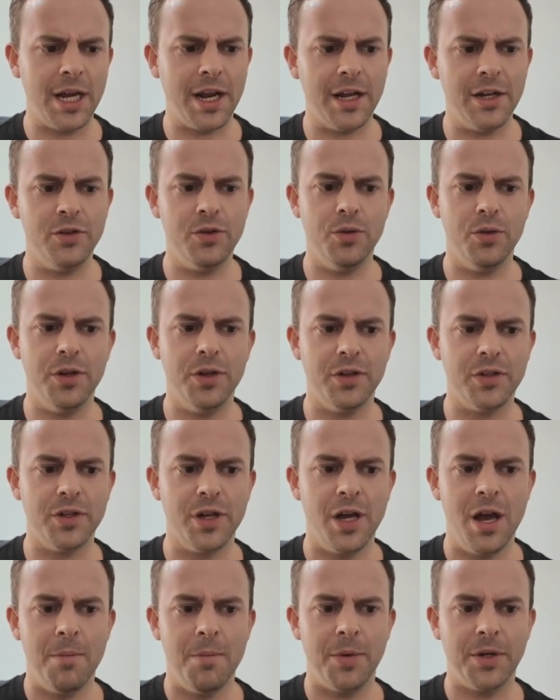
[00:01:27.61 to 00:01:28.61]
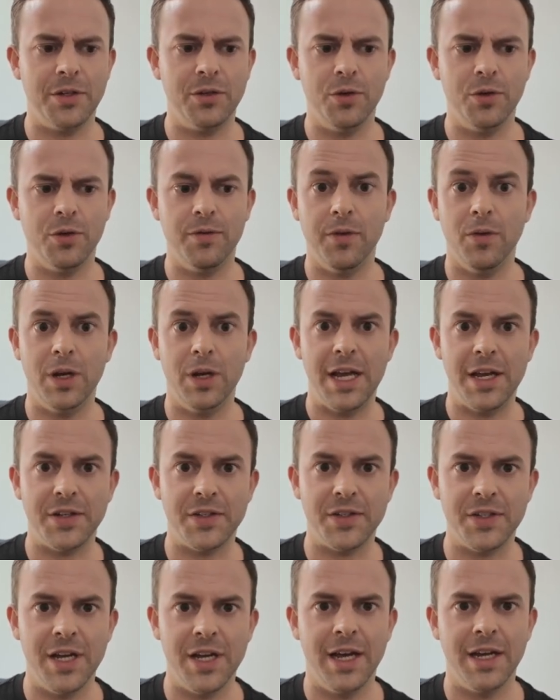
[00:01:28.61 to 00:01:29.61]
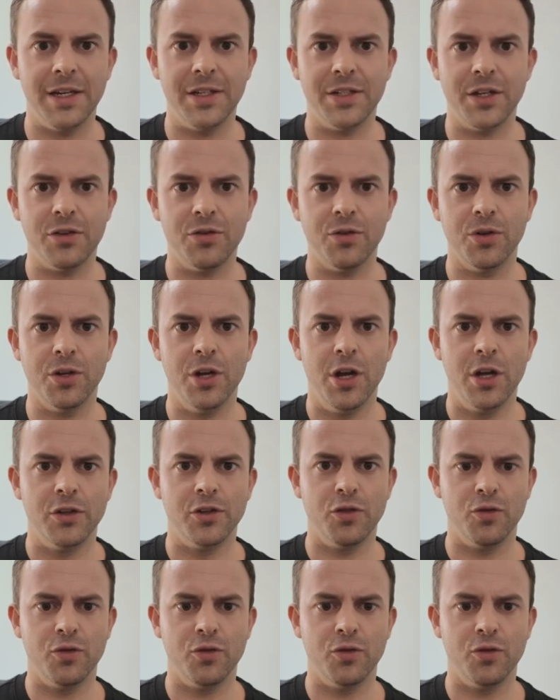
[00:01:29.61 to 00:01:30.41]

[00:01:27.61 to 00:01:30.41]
can I do this, but do it for less, etc.